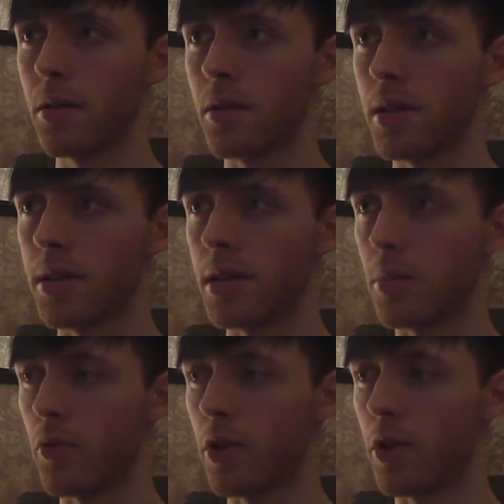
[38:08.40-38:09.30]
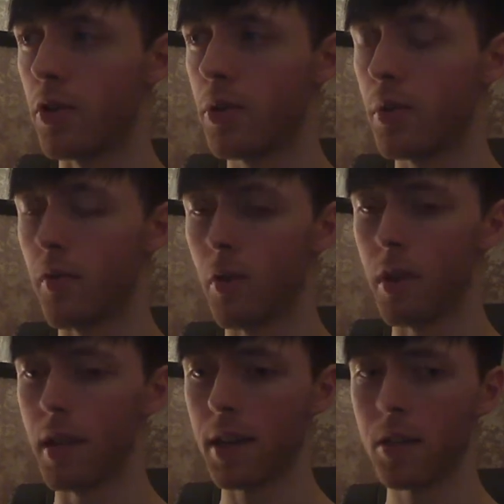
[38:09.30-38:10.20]
I want to take a breather before the
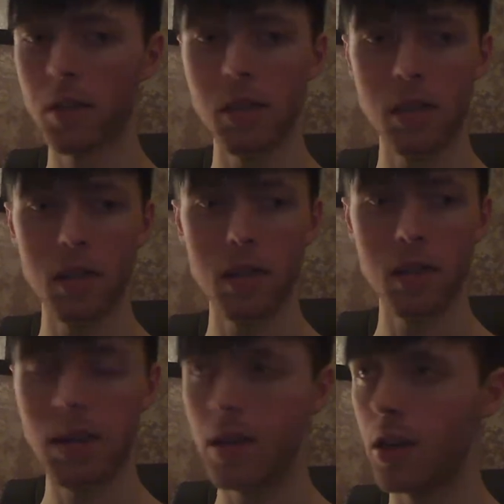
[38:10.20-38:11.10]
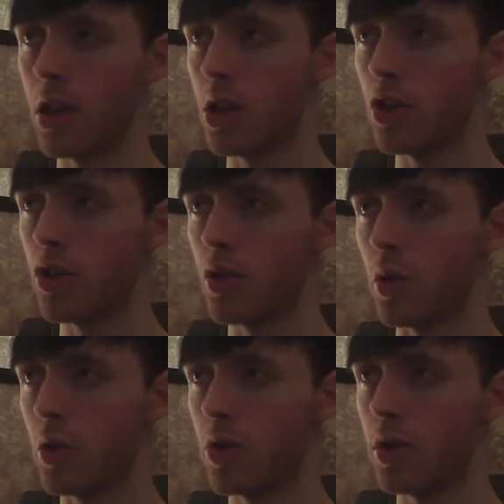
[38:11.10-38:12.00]
next
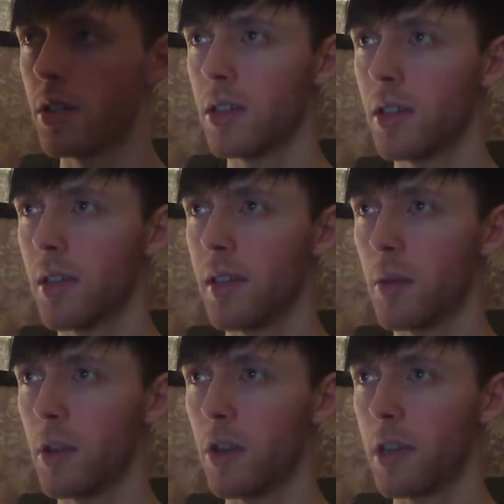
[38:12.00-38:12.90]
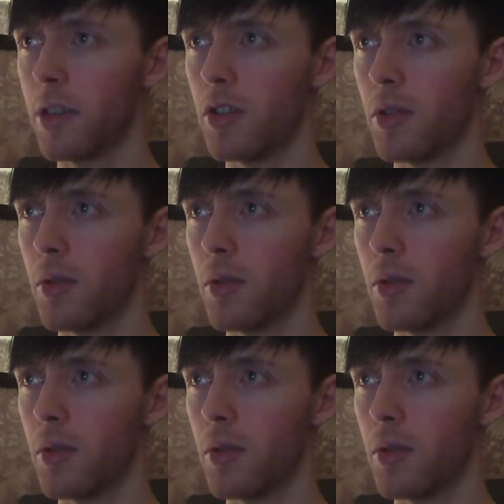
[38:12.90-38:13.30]
source that we look into.